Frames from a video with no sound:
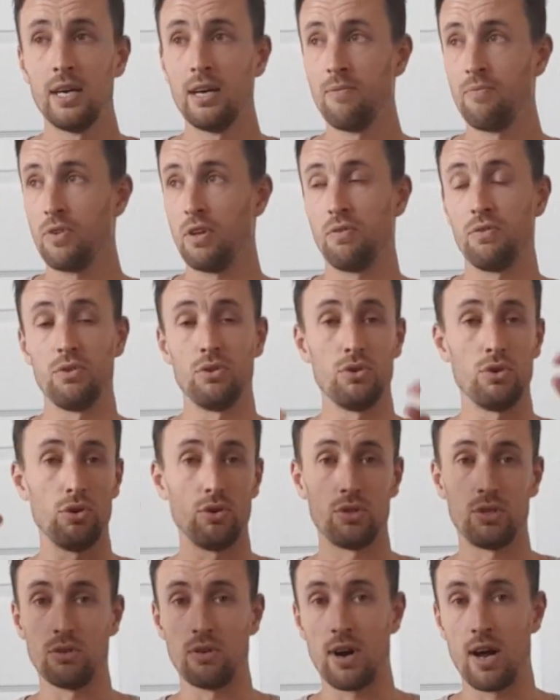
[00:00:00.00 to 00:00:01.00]
if you
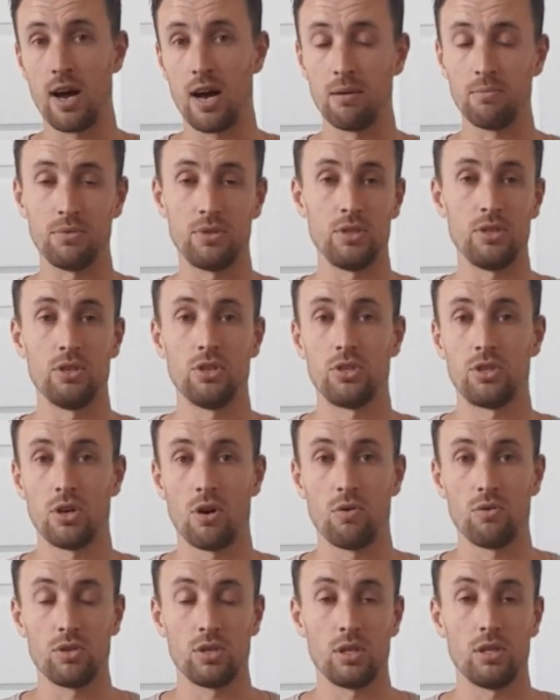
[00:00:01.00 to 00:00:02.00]
use your arms and your
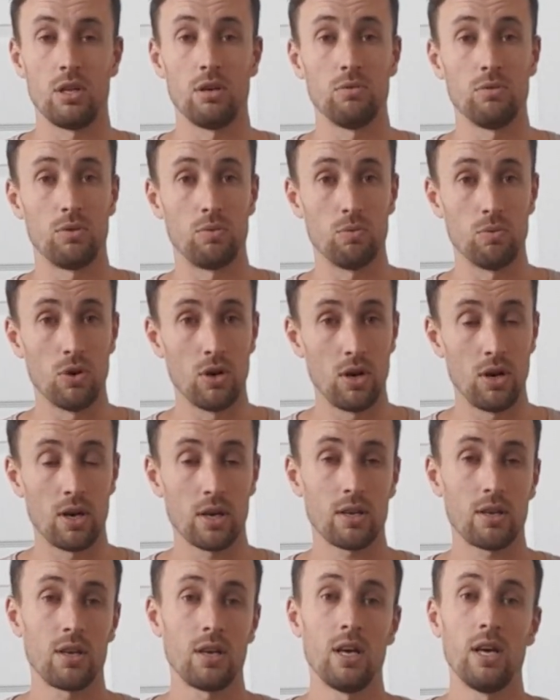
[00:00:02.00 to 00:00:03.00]
shoulders a lot with
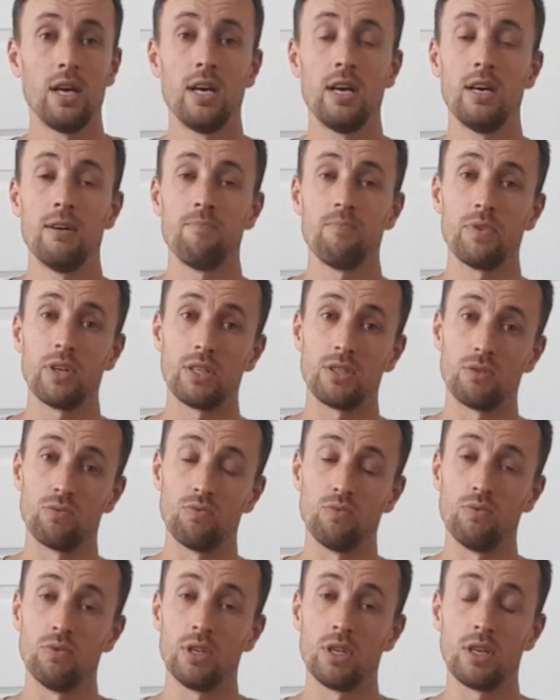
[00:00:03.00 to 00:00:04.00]
work,
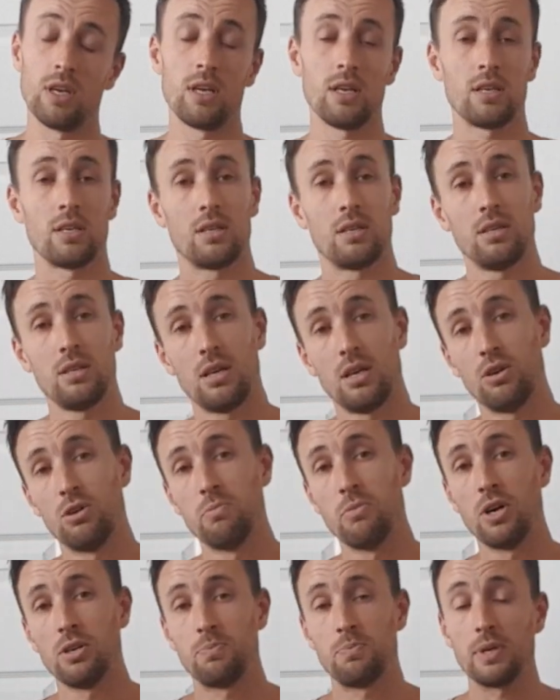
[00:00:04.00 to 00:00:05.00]
it
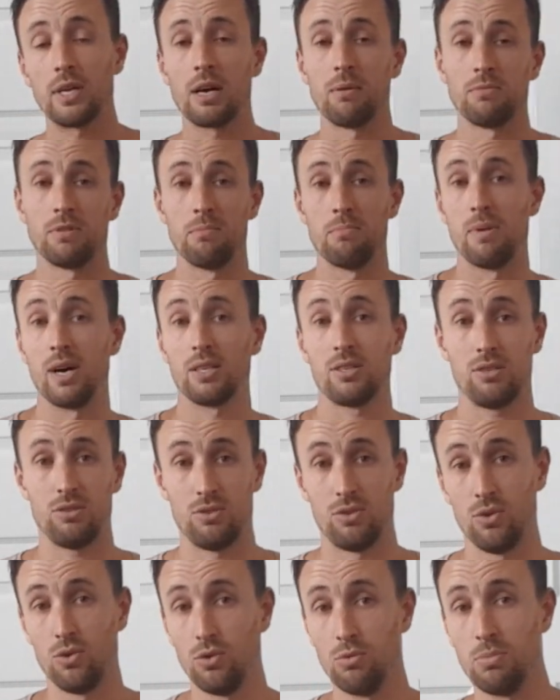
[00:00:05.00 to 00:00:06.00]
almost becomes a must
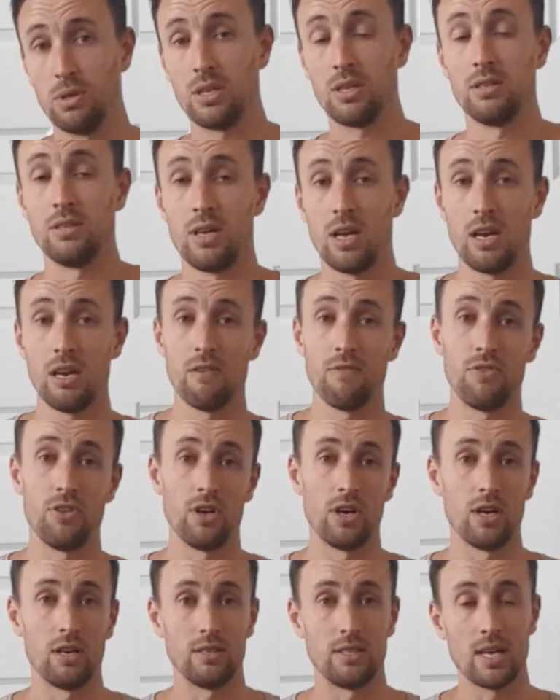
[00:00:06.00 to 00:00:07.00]
do, because any of
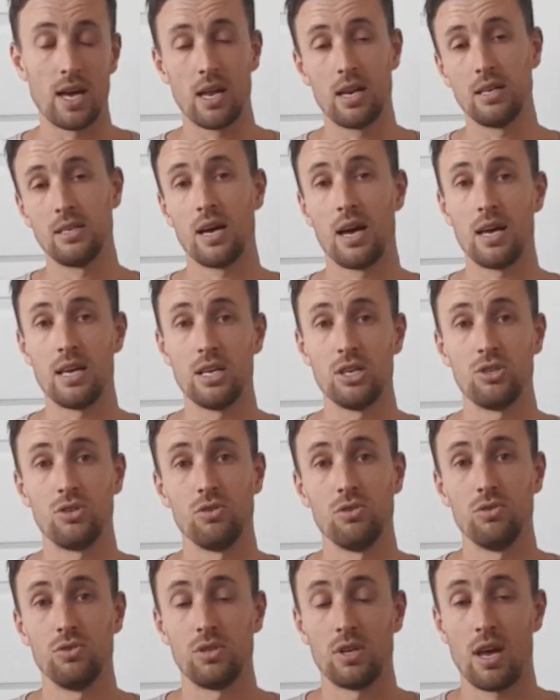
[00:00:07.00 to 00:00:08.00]
the day-to-day
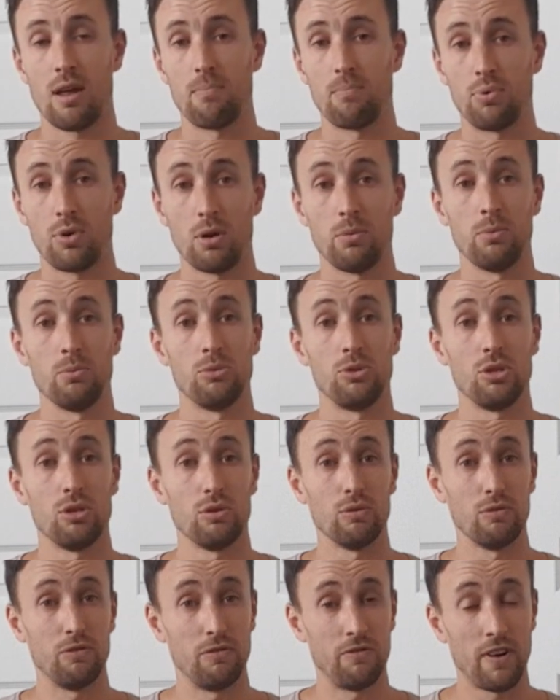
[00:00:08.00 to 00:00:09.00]
issues and problems that
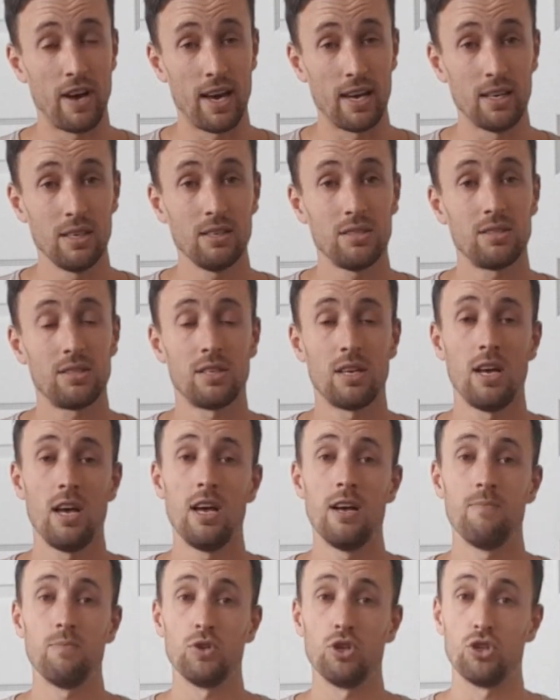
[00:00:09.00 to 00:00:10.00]
you face,
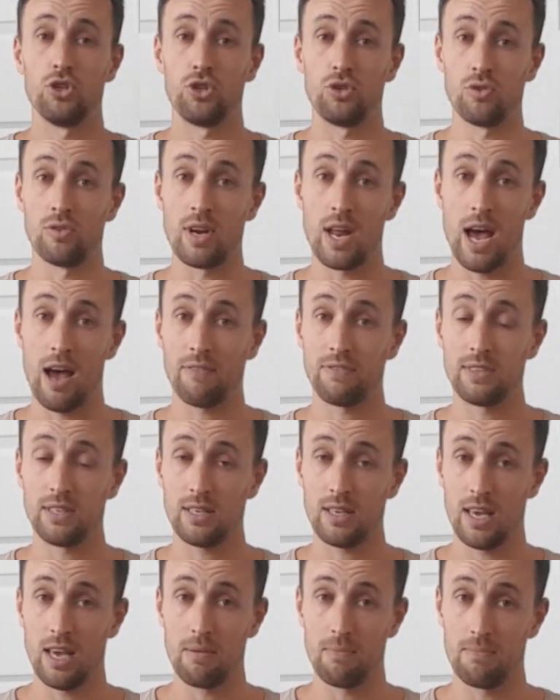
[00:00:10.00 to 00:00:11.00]
you shouldn't have to
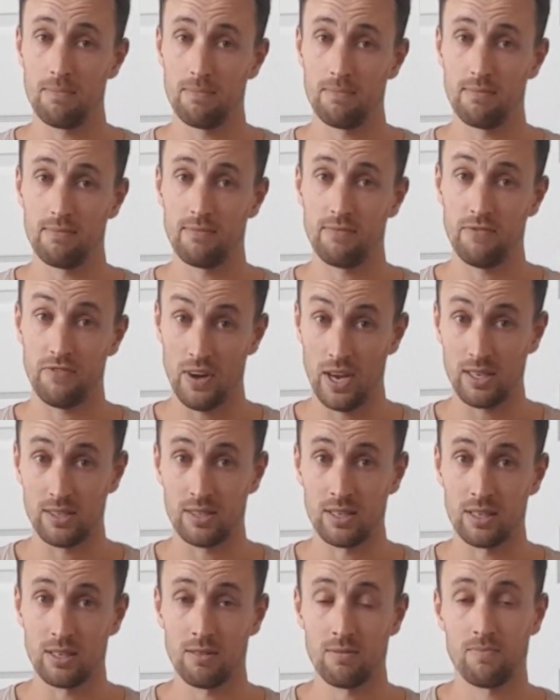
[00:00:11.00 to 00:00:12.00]
keep
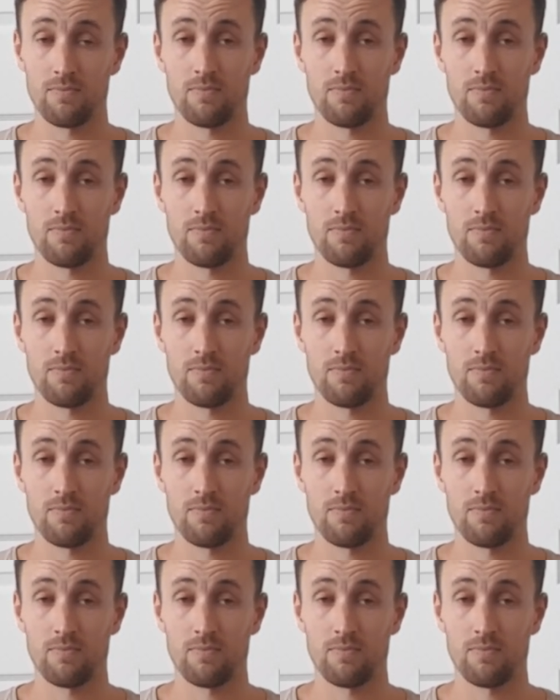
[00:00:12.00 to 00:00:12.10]
facing.